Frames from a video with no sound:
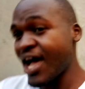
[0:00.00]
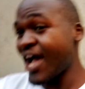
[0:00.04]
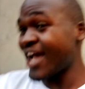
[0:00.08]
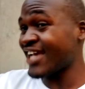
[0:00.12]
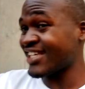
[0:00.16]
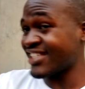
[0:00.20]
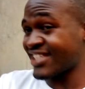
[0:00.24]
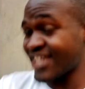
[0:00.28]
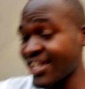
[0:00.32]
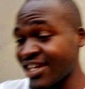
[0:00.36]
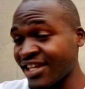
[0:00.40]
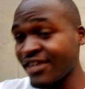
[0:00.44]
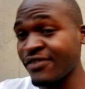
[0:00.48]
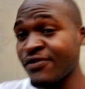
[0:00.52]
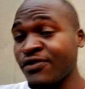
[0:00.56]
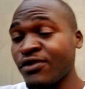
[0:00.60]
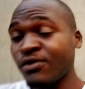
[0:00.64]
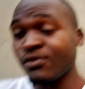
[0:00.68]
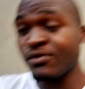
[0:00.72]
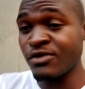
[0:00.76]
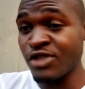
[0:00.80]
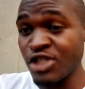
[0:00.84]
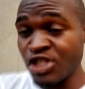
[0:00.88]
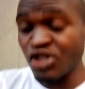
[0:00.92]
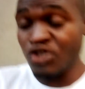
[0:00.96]
I started
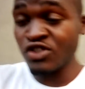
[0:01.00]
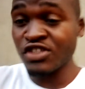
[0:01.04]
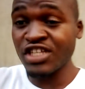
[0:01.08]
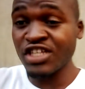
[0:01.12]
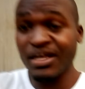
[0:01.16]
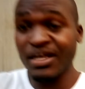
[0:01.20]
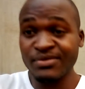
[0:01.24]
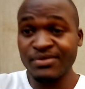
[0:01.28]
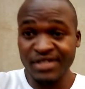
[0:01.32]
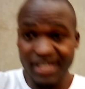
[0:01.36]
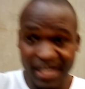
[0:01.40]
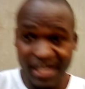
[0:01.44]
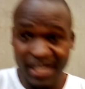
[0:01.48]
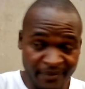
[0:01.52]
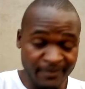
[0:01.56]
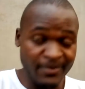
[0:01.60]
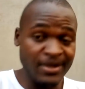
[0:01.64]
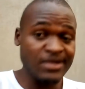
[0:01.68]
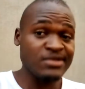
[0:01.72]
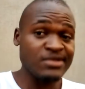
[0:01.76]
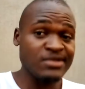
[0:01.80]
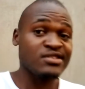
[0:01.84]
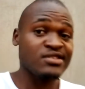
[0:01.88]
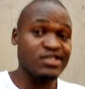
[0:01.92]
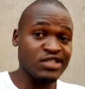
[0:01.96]
from 0
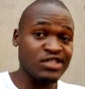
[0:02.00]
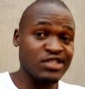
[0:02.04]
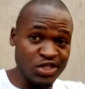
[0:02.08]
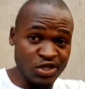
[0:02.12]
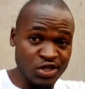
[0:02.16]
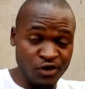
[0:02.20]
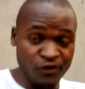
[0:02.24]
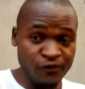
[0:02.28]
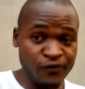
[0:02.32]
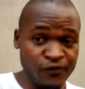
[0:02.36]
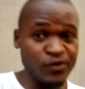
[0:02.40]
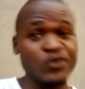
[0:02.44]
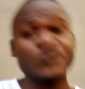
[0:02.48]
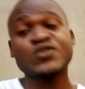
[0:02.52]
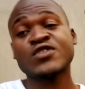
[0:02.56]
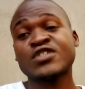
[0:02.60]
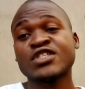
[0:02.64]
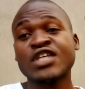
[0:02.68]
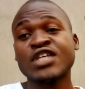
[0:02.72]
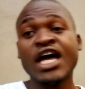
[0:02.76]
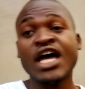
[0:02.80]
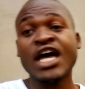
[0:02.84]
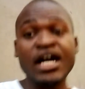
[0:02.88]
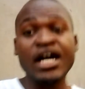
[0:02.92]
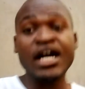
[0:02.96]
subscribers, 0
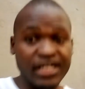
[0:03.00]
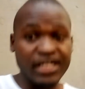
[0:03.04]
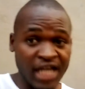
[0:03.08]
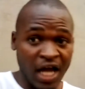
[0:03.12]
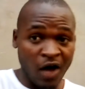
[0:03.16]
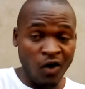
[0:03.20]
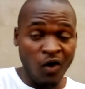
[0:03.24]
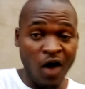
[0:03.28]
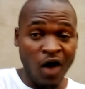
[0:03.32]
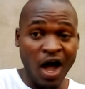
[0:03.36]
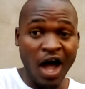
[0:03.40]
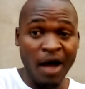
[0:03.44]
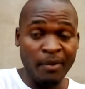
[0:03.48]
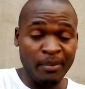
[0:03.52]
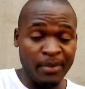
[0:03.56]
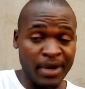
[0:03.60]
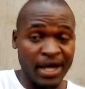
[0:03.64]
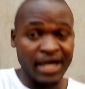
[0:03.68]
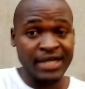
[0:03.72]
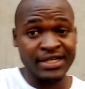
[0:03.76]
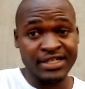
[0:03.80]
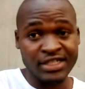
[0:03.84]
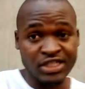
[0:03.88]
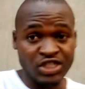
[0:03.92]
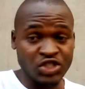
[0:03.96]
views. Now I'm
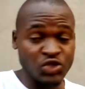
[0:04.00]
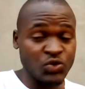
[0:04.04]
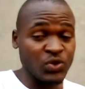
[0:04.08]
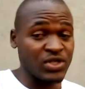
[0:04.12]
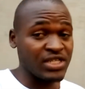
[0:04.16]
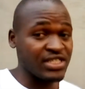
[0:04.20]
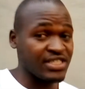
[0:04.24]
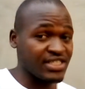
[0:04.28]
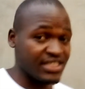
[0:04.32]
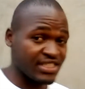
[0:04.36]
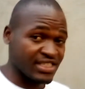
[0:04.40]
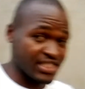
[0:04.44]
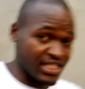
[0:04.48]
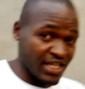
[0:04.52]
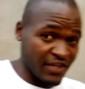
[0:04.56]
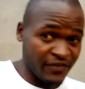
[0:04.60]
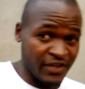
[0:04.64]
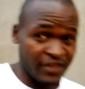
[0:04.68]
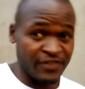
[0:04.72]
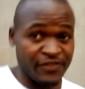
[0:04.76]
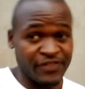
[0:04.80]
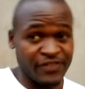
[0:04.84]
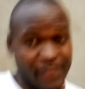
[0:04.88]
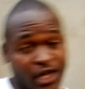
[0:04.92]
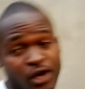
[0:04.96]
at
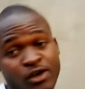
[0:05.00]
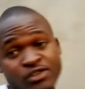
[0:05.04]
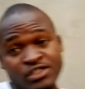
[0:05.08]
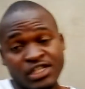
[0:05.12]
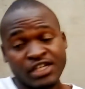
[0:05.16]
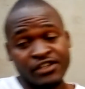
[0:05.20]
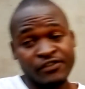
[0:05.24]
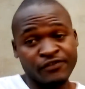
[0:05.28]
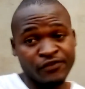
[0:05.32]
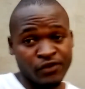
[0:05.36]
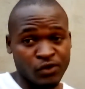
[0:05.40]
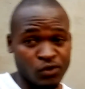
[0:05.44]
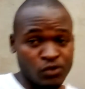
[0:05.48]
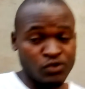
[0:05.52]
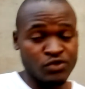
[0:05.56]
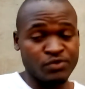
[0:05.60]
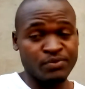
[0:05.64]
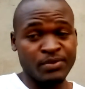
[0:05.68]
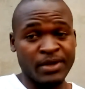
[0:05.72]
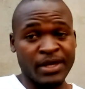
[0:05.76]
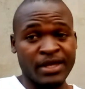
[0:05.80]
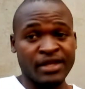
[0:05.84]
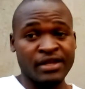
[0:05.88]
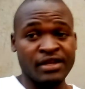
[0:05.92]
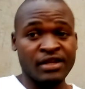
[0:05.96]
27,000 views,
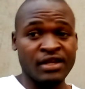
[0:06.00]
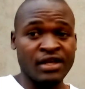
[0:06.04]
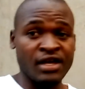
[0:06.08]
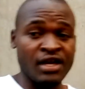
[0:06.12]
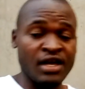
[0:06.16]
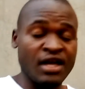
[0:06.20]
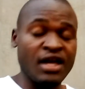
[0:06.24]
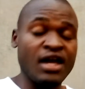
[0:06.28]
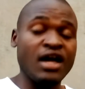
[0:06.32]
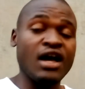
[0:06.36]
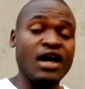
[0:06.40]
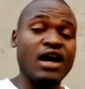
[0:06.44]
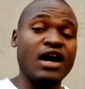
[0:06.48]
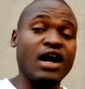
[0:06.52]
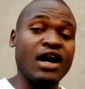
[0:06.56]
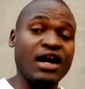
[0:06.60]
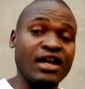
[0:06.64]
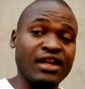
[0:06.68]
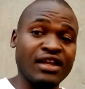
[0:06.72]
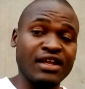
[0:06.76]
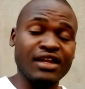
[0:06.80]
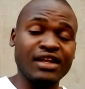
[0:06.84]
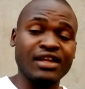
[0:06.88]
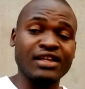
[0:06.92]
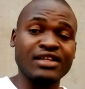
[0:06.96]
man.
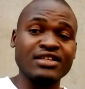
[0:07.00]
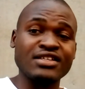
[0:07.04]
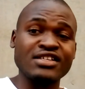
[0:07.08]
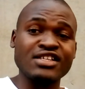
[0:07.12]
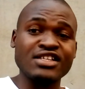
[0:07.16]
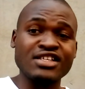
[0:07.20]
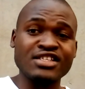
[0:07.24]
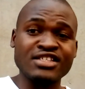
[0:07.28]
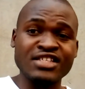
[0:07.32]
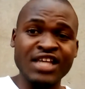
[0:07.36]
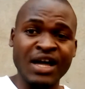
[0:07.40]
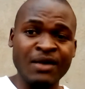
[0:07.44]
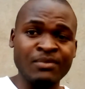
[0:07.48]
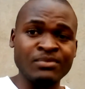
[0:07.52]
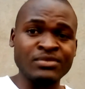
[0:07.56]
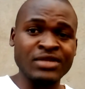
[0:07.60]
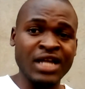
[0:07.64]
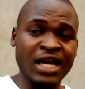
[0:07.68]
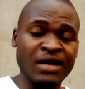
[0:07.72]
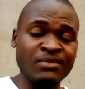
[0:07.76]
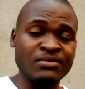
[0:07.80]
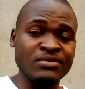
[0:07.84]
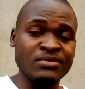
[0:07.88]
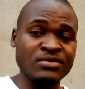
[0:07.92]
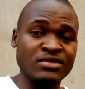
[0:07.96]
And
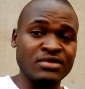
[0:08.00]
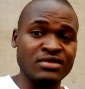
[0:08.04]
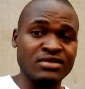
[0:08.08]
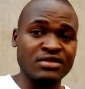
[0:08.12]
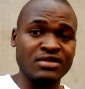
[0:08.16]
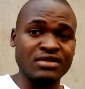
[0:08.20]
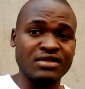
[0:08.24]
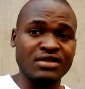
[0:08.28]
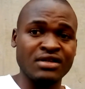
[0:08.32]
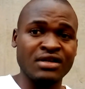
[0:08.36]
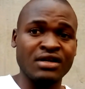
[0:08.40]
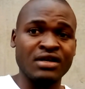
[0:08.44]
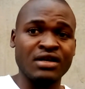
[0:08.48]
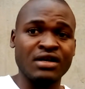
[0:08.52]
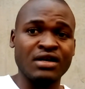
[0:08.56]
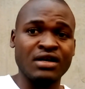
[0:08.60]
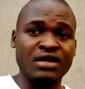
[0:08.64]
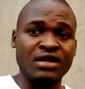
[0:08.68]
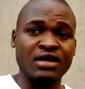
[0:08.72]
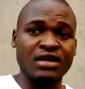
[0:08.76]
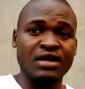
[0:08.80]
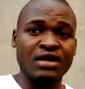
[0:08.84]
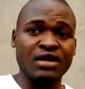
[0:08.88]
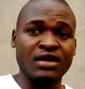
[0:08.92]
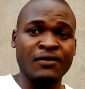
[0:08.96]
sometimes
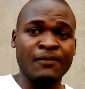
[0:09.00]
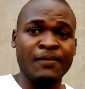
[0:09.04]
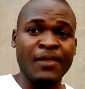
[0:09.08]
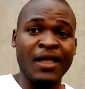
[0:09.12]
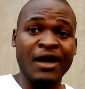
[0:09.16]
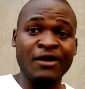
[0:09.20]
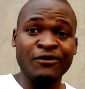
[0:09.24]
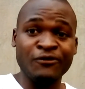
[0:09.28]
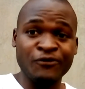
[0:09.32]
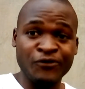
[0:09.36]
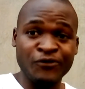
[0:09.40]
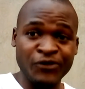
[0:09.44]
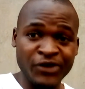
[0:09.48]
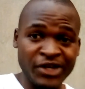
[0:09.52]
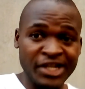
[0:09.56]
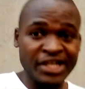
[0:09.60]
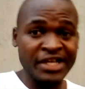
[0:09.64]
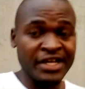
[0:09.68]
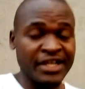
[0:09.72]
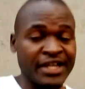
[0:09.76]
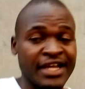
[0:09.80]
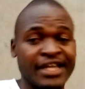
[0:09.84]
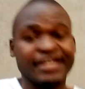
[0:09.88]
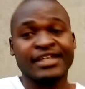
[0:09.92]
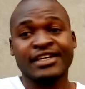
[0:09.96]
I'm
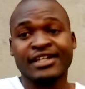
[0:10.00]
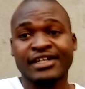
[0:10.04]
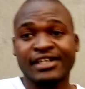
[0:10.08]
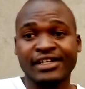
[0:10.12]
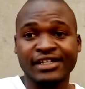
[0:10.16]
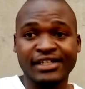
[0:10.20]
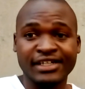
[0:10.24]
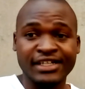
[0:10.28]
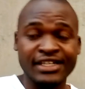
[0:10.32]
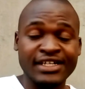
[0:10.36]
feeling like